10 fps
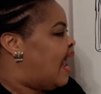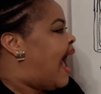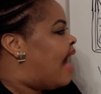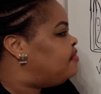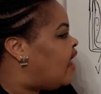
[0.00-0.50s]

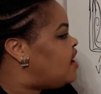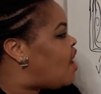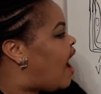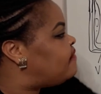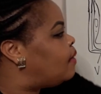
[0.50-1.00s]
And then you
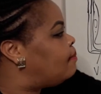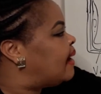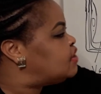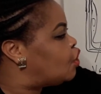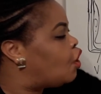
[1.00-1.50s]
have the
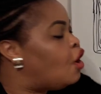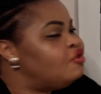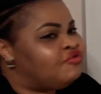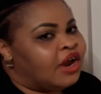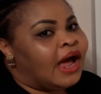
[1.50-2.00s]

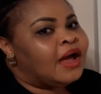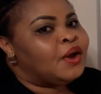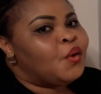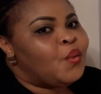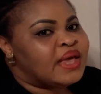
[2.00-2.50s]
mitochondria,
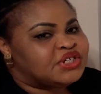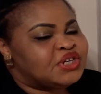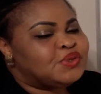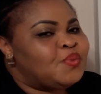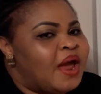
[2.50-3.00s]
which
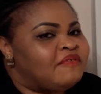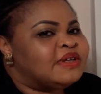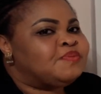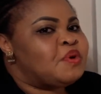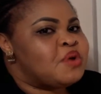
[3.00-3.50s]
is where
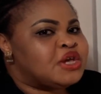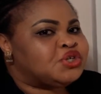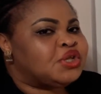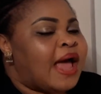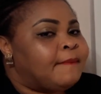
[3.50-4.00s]

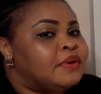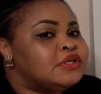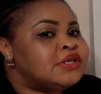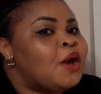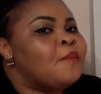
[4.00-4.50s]
respiration
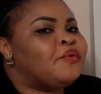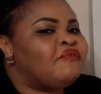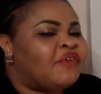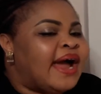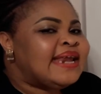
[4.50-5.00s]
happens,
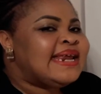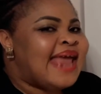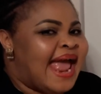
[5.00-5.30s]
providing